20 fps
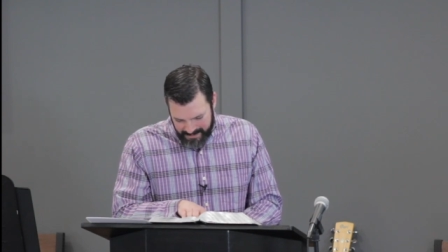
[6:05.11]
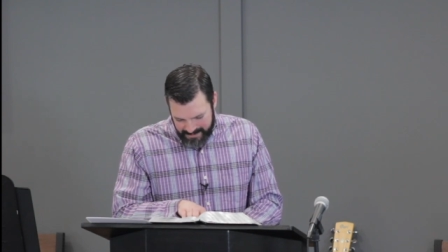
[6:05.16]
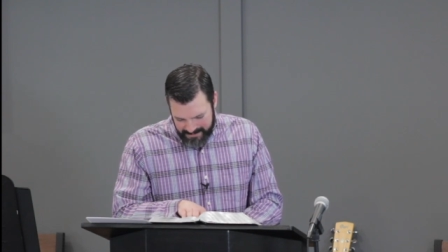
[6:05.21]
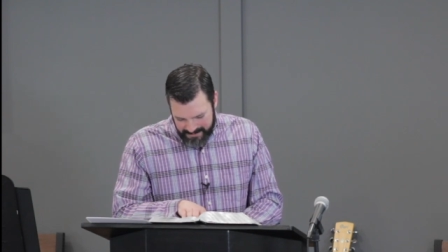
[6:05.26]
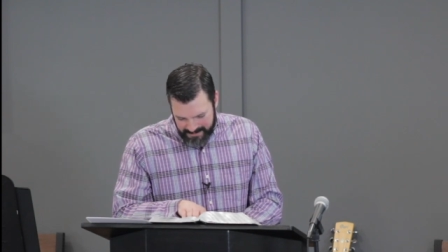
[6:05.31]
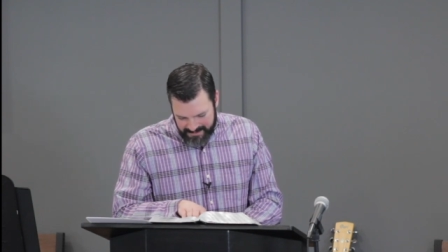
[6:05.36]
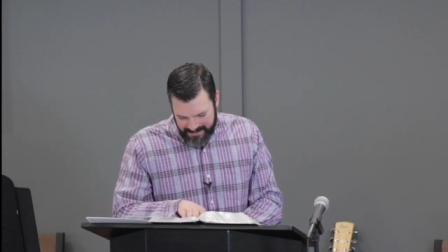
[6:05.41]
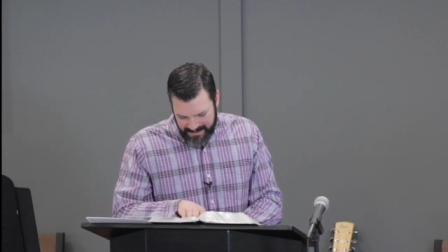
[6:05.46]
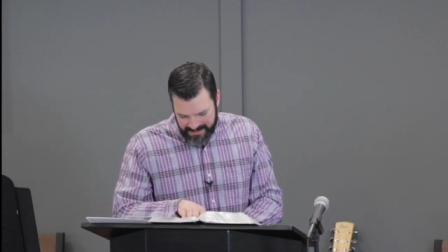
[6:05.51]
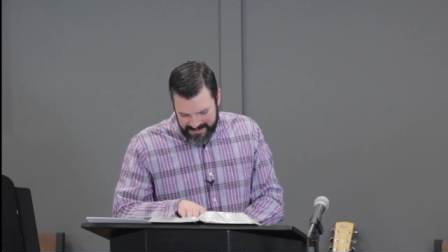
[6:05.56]

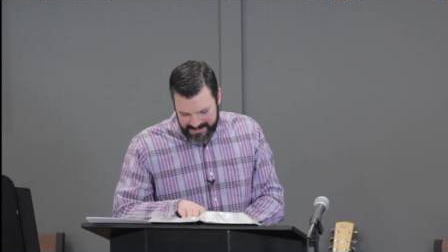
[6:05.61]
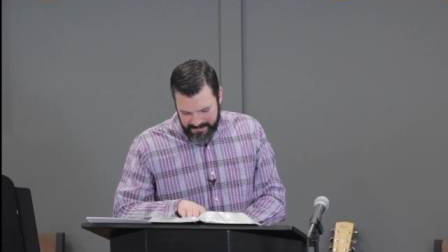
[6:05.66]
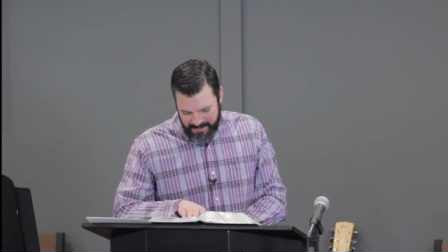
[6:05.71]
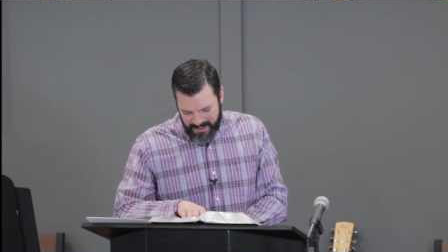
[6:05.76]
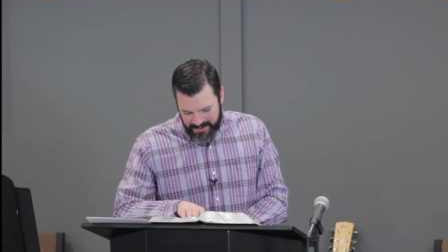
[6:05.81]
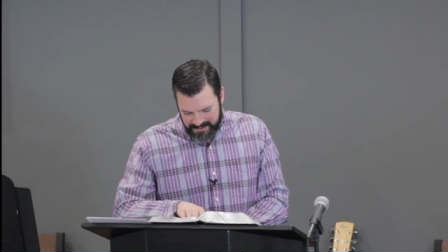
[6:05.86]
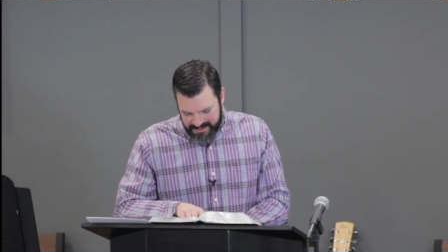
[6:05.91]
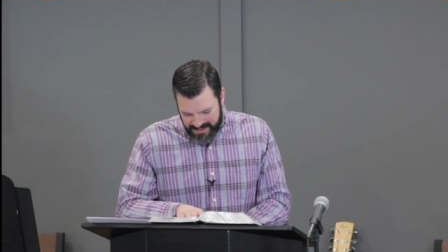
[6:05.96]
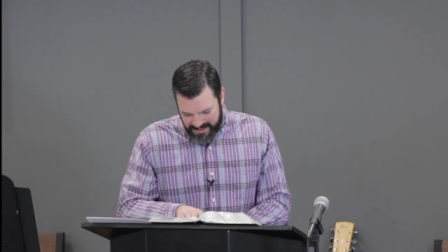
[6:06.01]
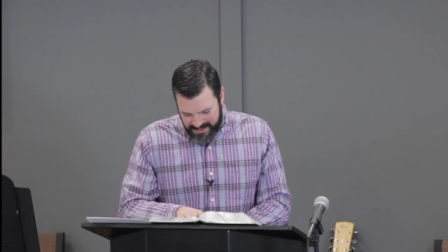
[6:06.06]
The things
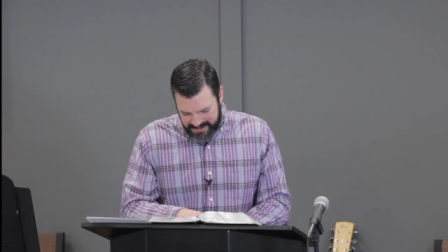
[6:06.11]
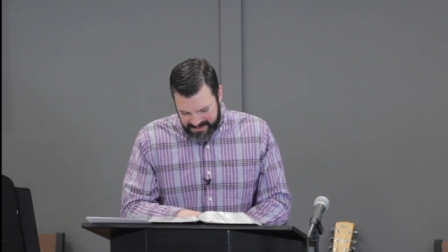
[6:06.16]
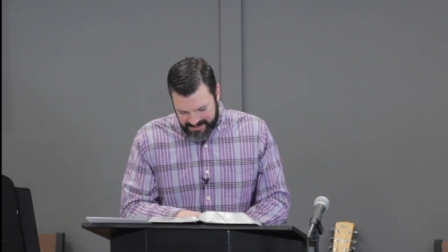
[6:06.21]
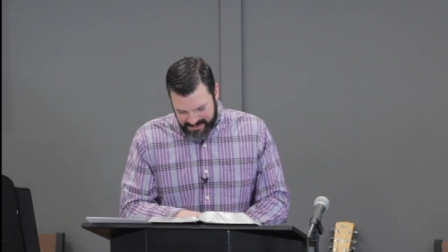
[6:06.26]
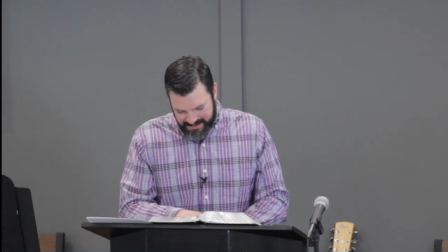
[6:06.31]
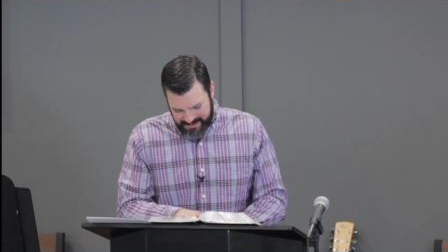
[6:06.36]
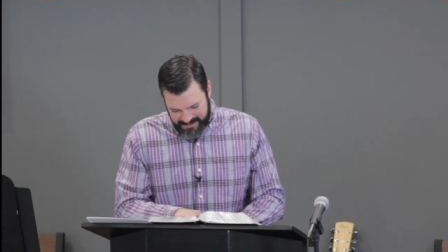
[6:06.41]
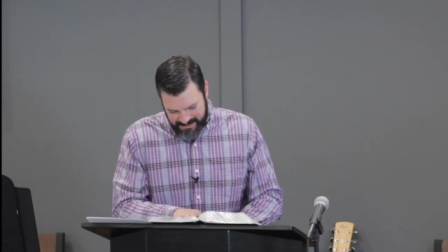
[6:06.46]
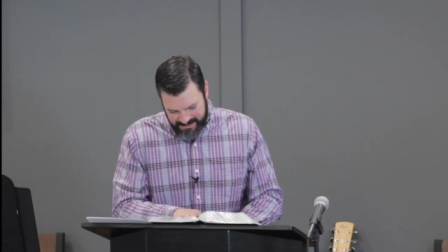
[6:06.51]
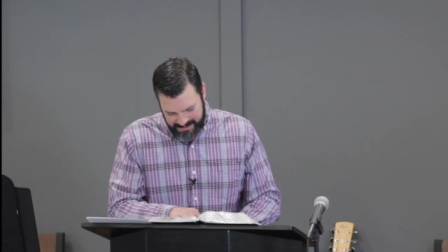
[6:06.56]
about
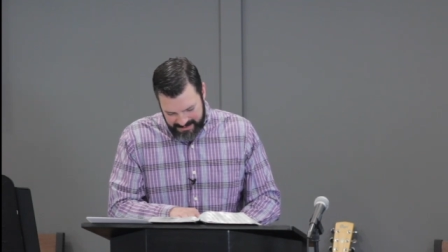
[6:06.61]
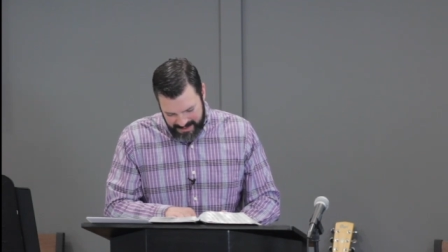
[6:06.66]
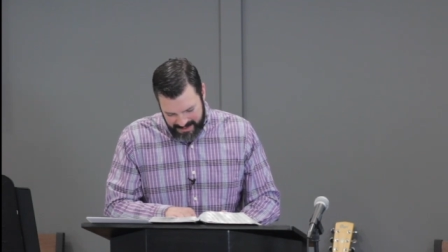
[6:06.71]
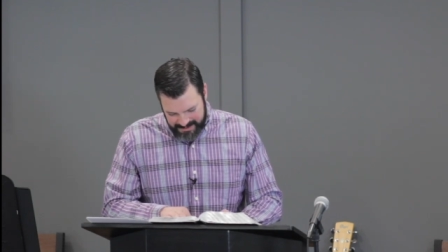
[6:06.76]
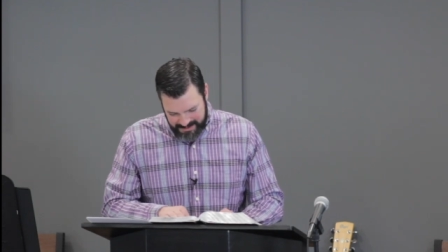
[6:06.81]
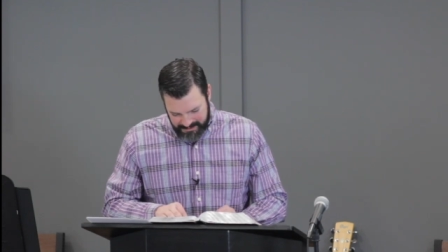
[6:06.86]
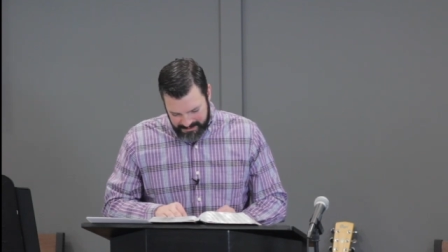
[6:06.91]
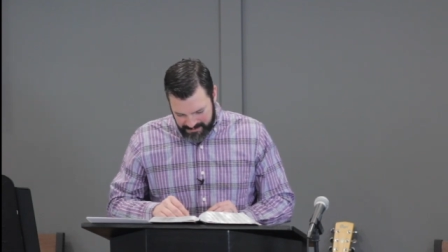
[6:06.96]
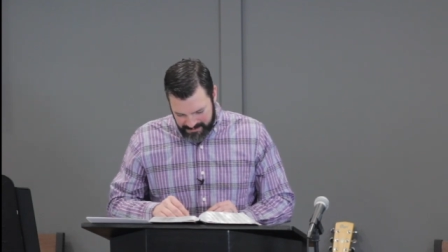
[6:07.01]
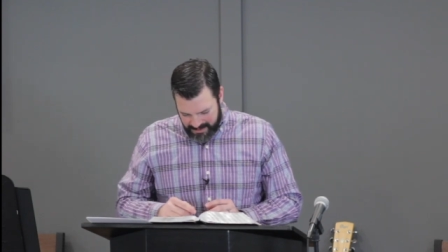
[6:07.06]
Jesus, the
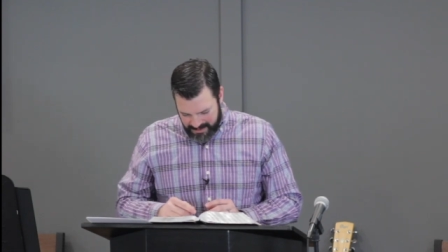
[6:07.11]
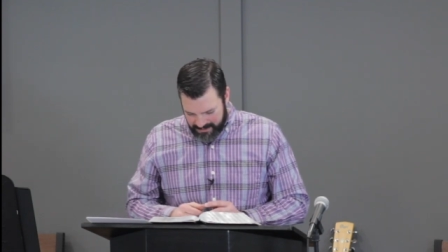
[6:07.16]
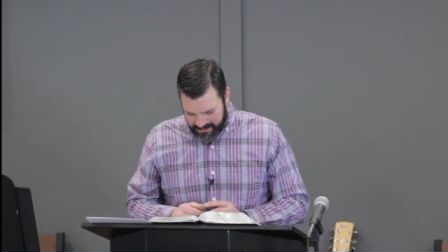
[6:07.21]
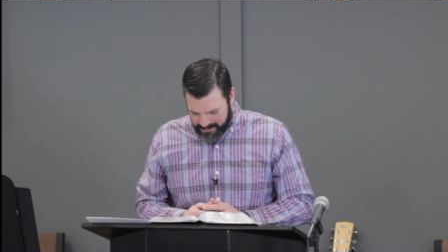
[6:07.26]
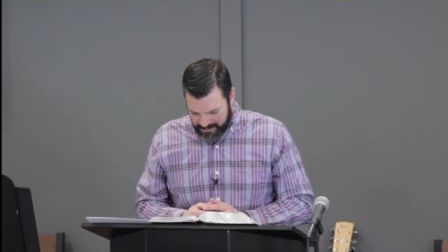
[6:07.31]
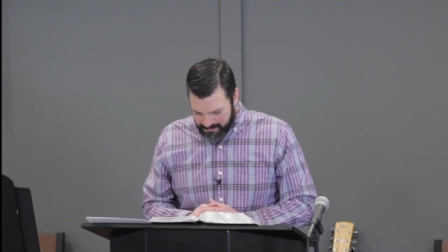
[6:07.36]
Nazarene,